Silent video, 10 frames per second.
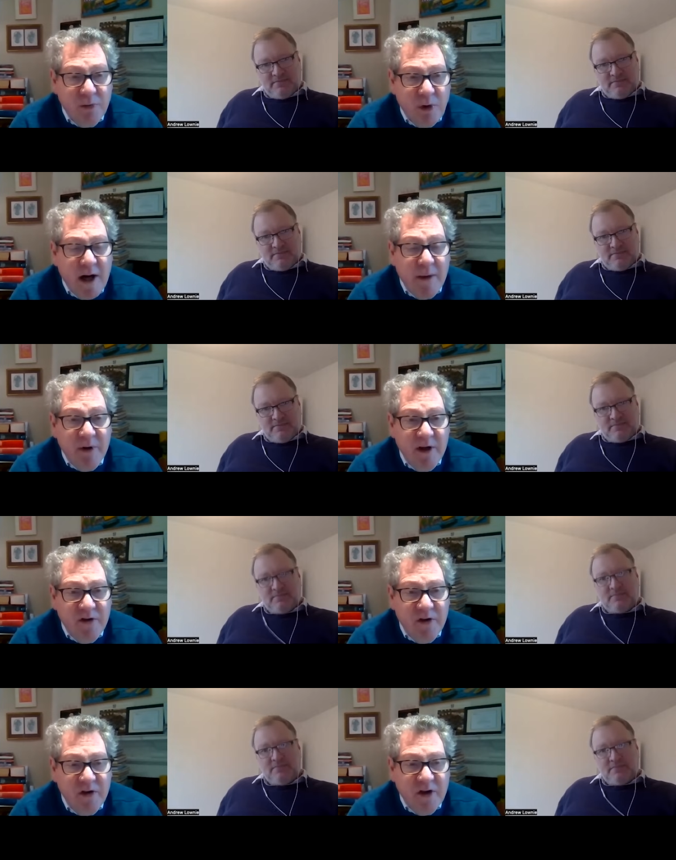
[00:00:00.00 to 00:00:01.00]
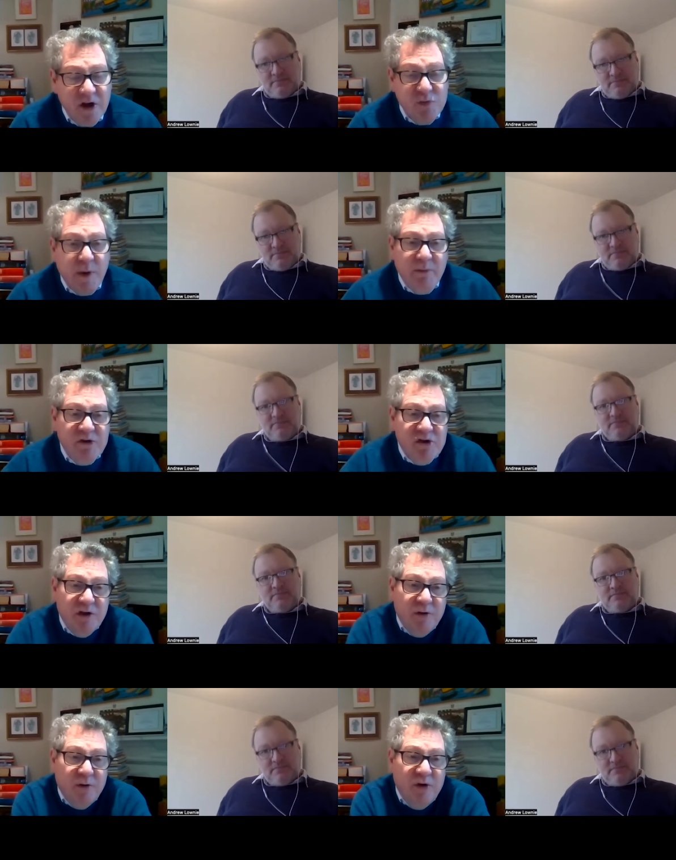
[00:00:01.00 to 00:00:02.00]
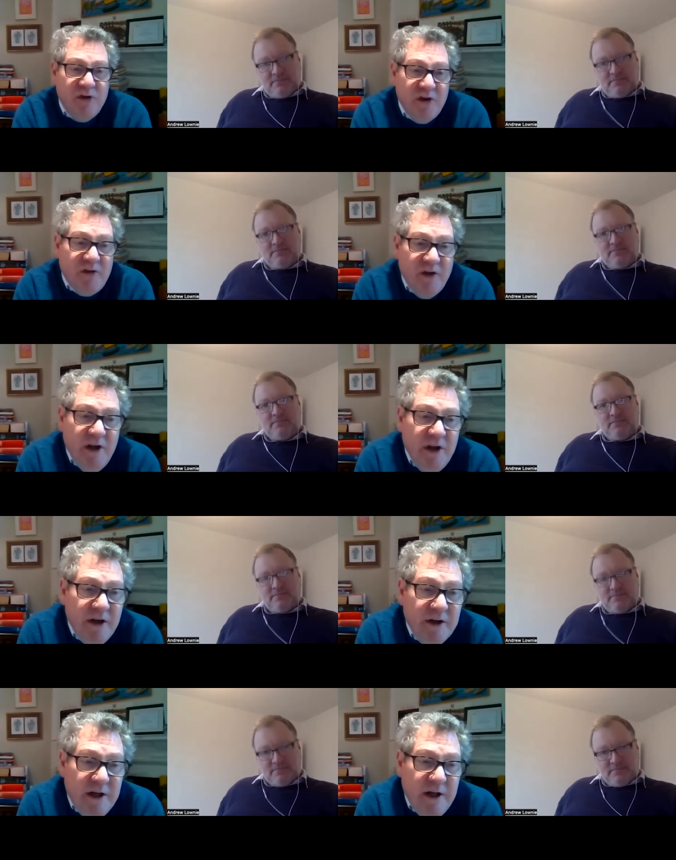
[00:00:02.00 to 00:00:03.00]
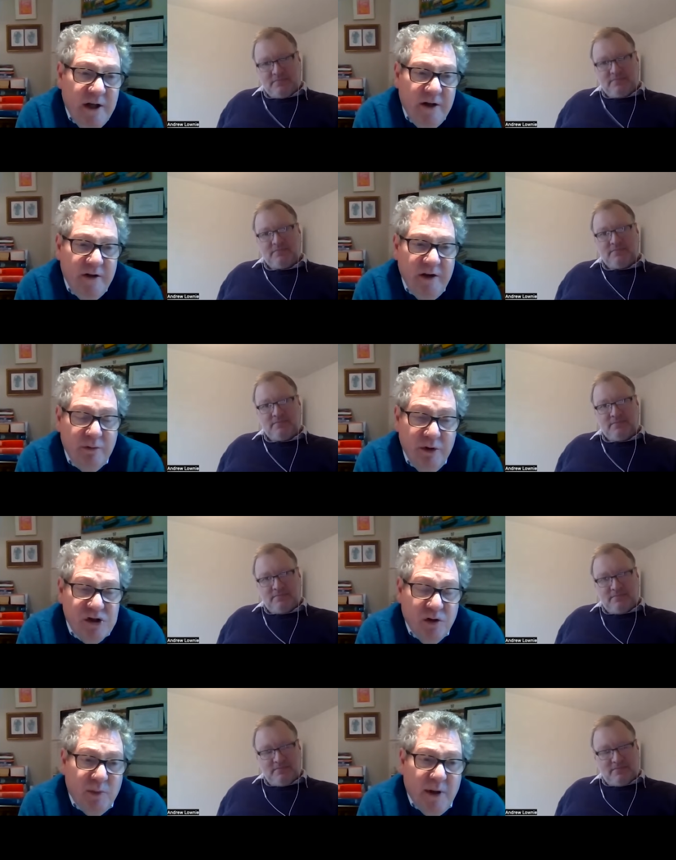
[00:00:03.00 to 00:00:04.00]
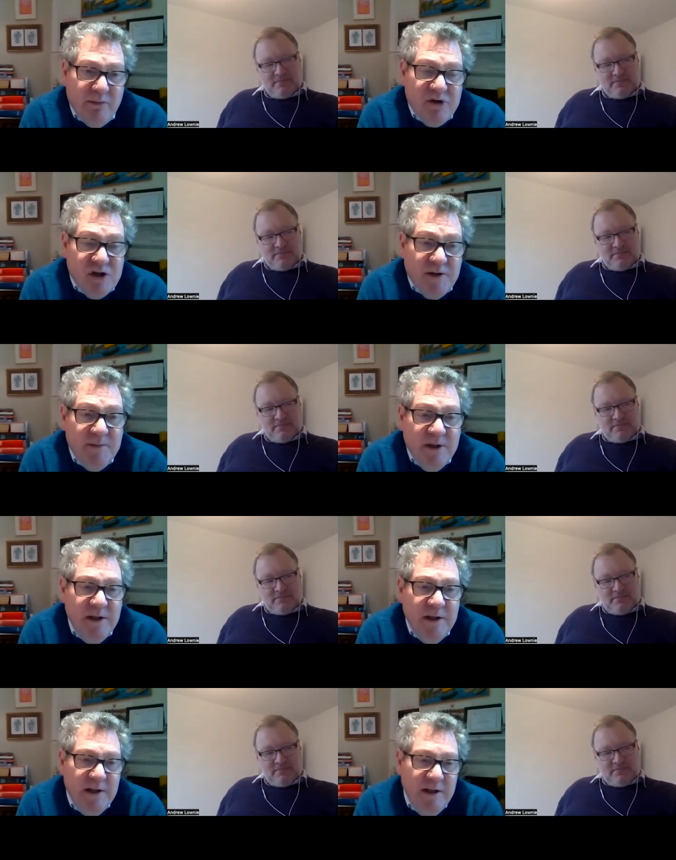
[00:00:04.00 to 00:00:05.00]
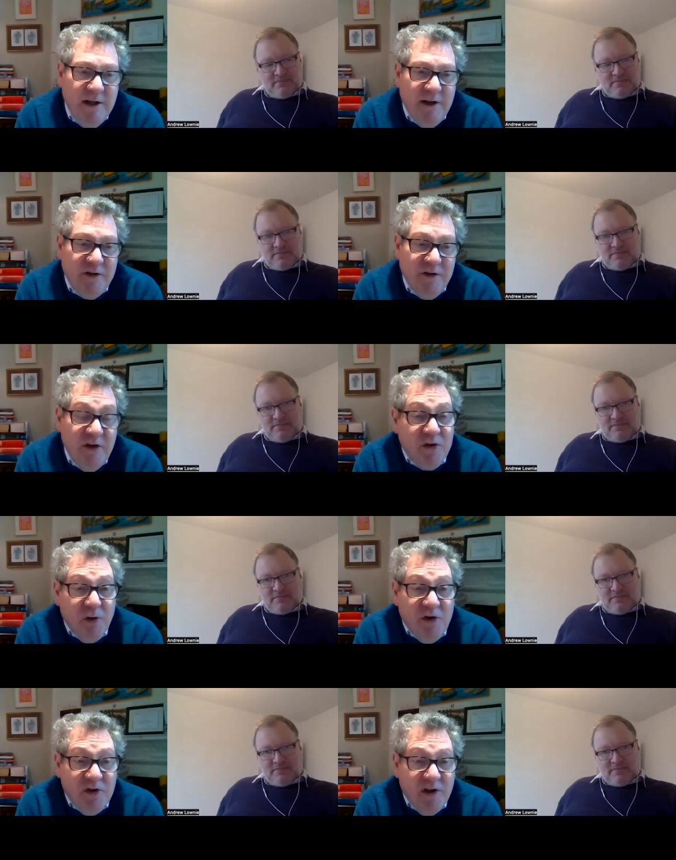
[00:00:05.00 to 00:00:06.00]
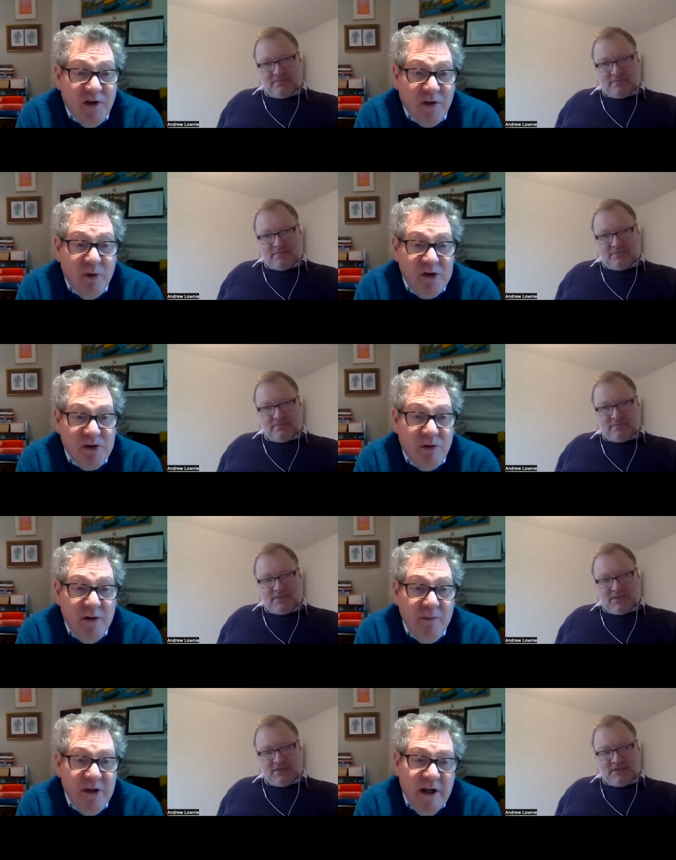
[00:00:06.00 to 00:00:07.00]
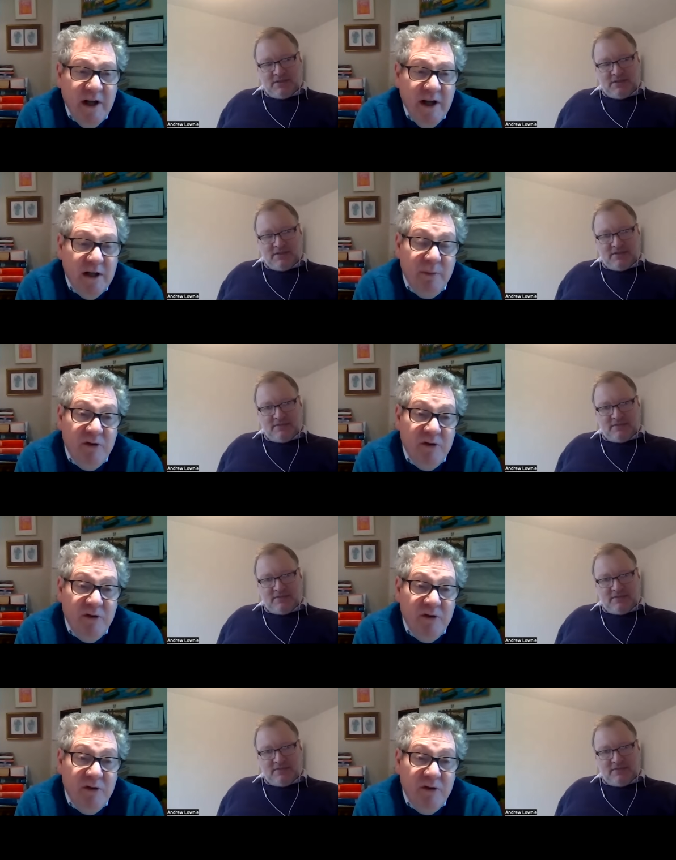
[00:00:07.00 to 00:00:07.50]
Speaker 1: the rap? Is it the Dutch publisher or is it the uh, the original publisher? Uh, so this story still has some way to run, but it'll be